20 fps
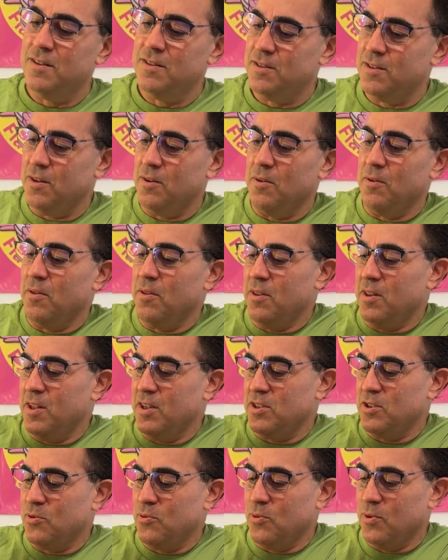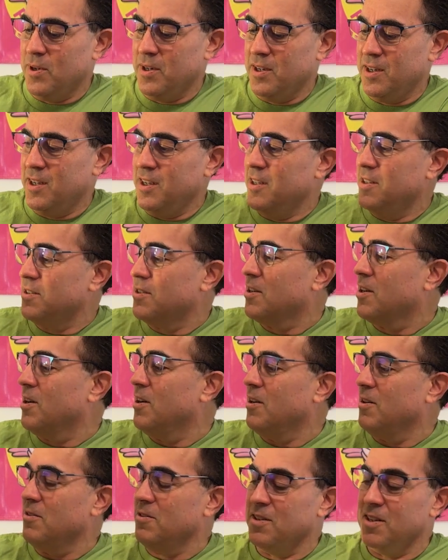So this one is
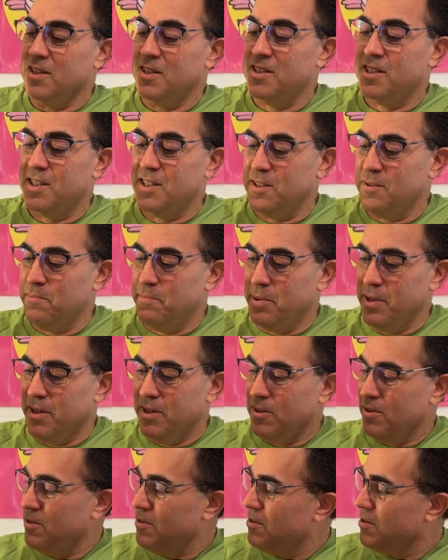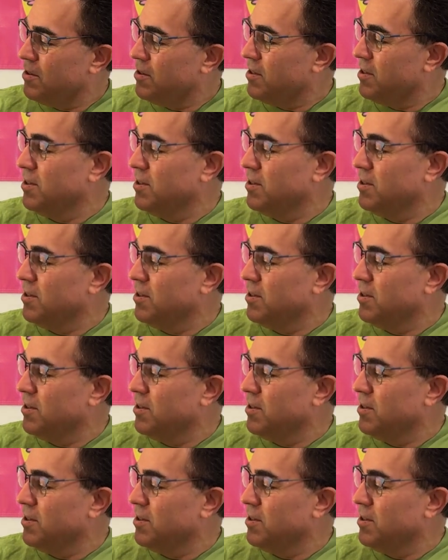called Spill.